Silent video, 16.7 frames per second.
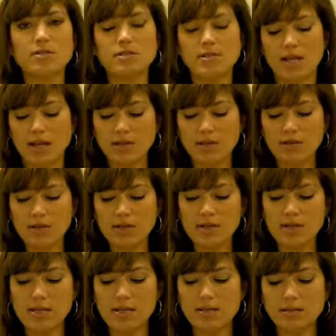to tailor the
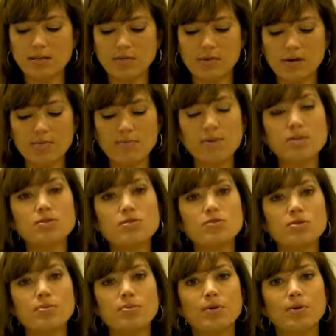needs of our
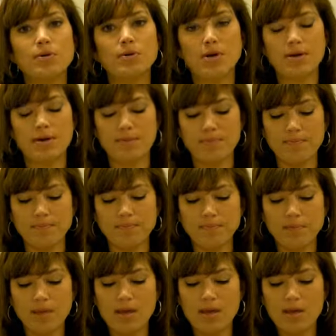ministry program,
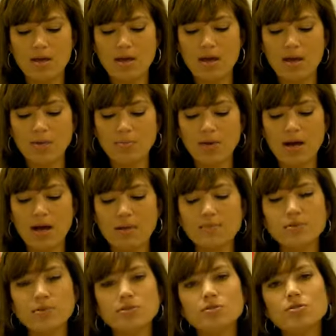and
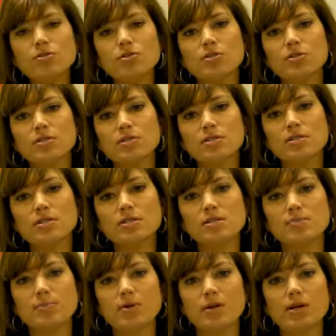perhaps your church is
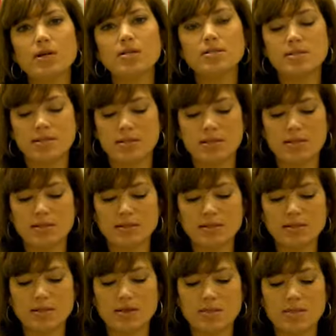experiencing
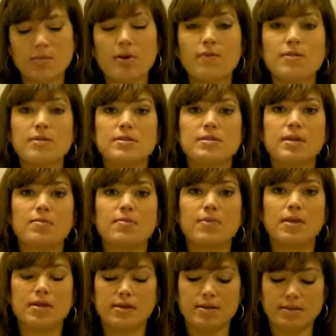some of the same
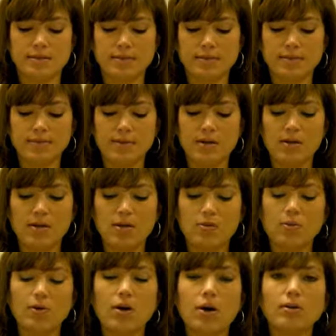things.
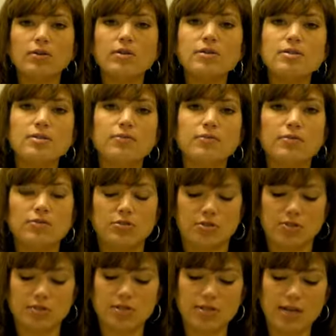Regardless of your
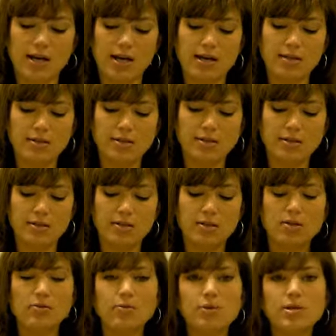church size,
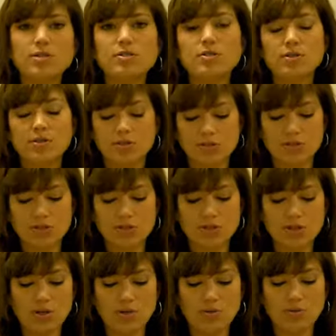research has
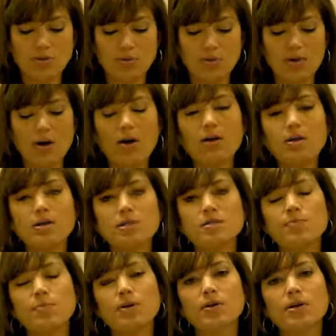shown that we all
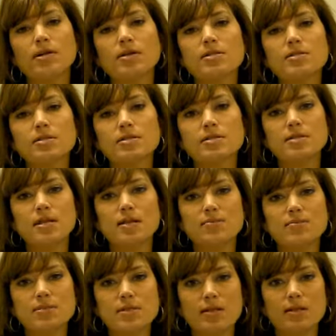experience the
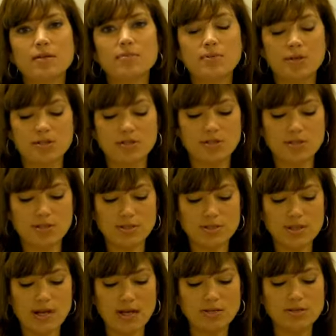same
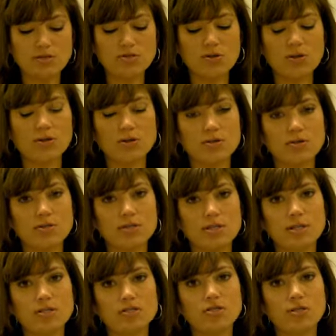celebrations and
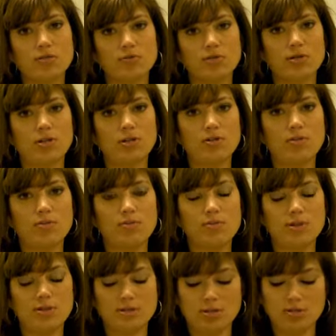struggles in children and youth
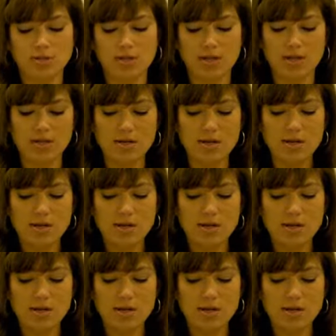ministry.